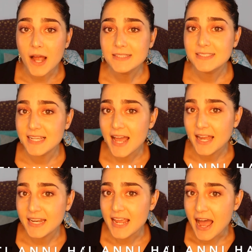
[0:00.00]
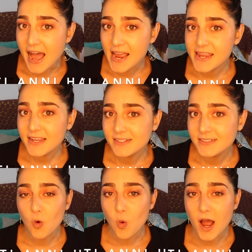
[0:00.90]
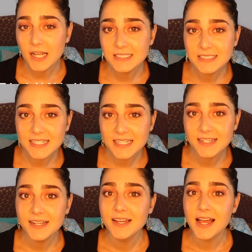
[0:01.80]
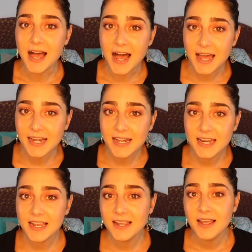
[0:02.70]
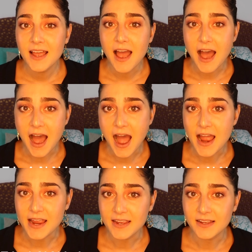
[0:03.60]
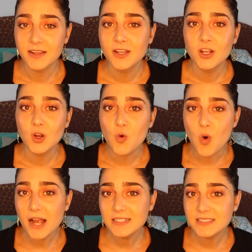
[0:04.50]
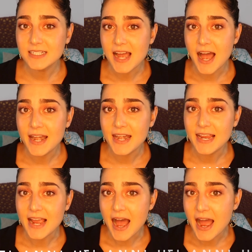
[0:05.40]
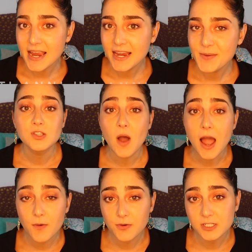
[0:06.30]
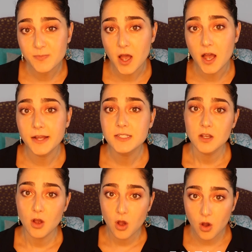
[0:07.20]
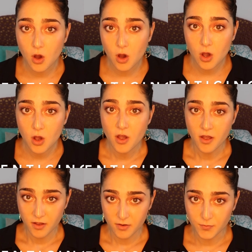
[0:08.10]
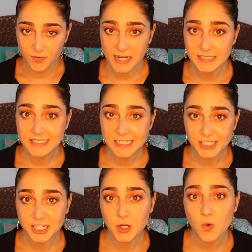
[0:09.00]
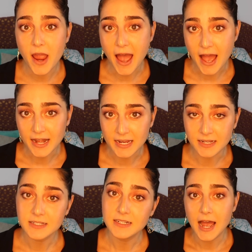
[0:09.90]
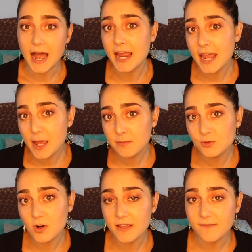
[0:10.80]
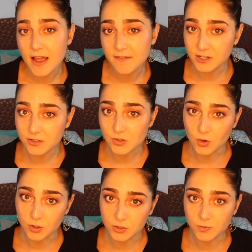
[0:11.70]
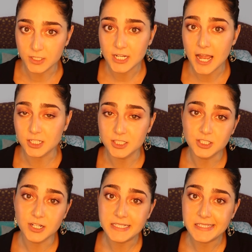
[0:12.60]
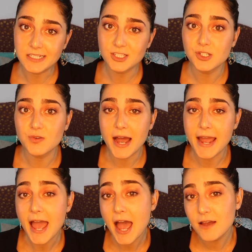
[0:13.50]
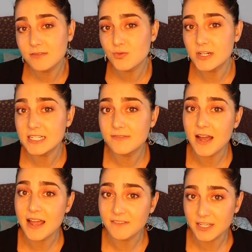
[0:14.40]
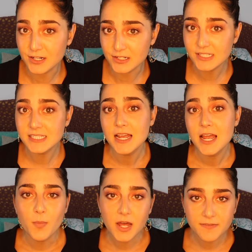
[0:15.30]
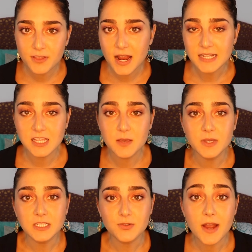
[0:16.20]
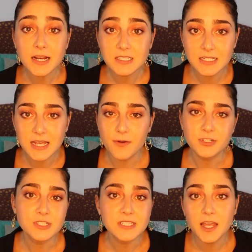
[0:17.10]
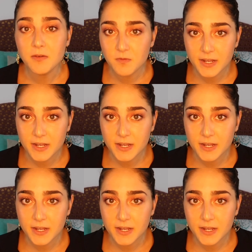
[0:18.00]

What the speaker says: Quanti anni hai? Quanti anni hai? Quanti anni hai? So I would respond, ho 25 anni. I am 25 years old, which actually translates to I have 25 years. But if they're asking me directly, I would just say